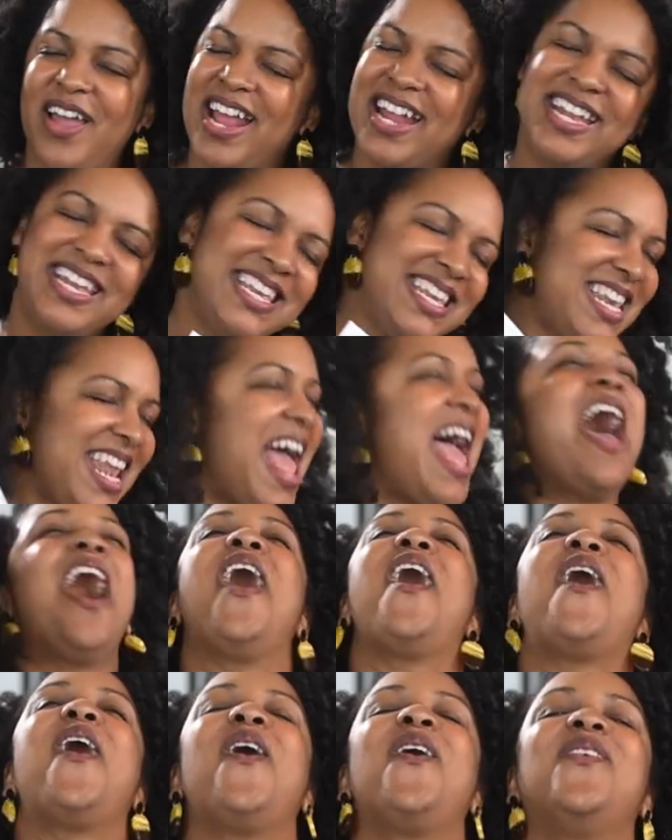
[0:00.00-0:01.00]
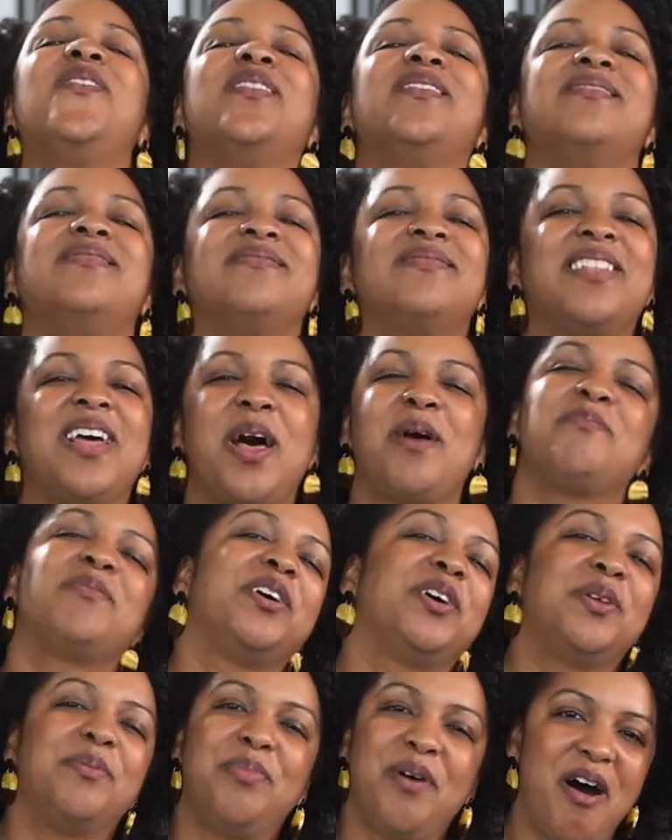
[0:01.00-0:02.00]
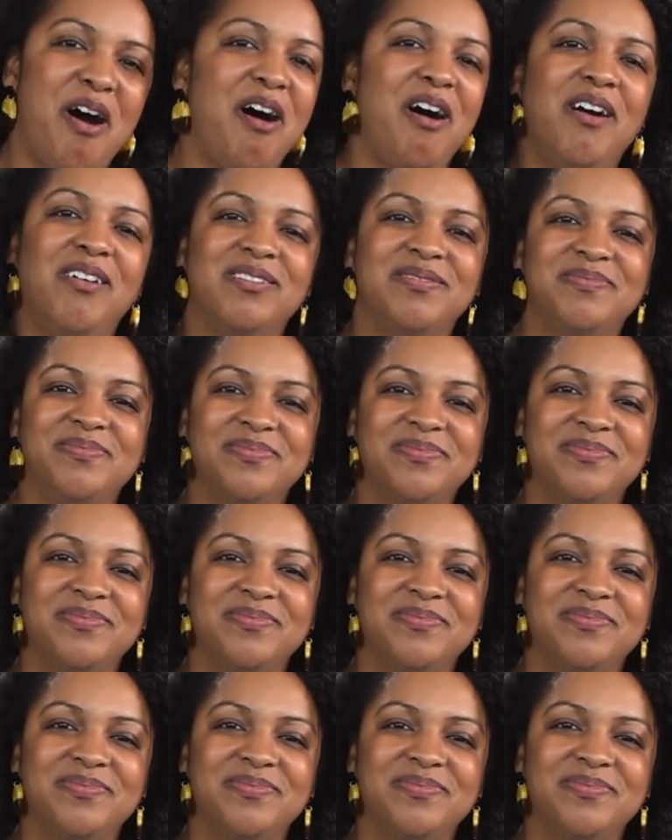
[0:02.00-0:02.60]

and now I'm gonna ball.